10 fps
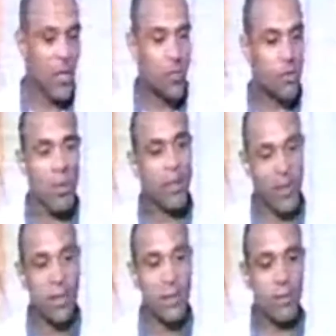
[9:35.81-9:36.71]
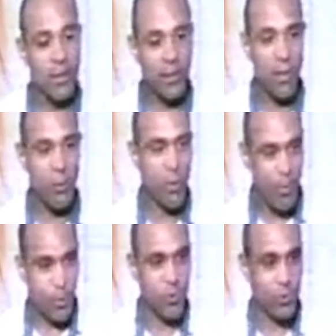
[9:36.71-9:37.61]
So and that's how I
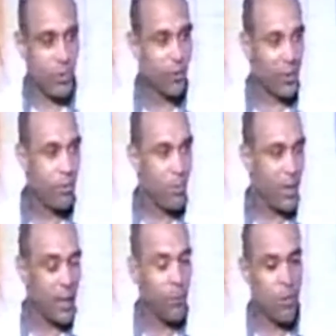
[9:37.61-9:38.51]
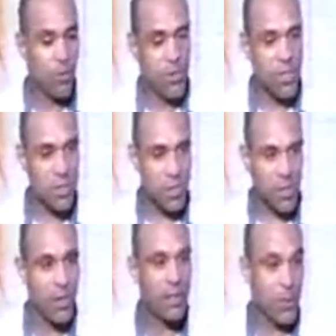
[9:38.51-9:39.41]
come across to her temple again, because
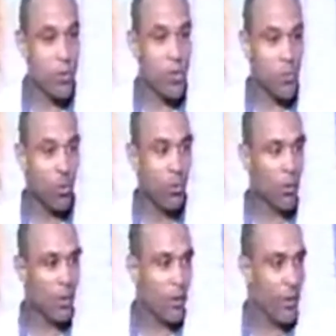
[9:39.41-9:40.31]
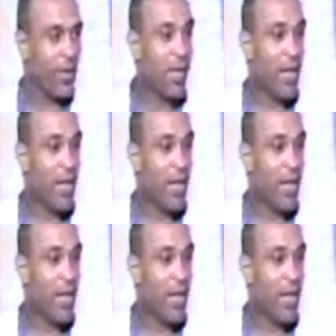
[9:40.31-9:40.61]
there was a small garden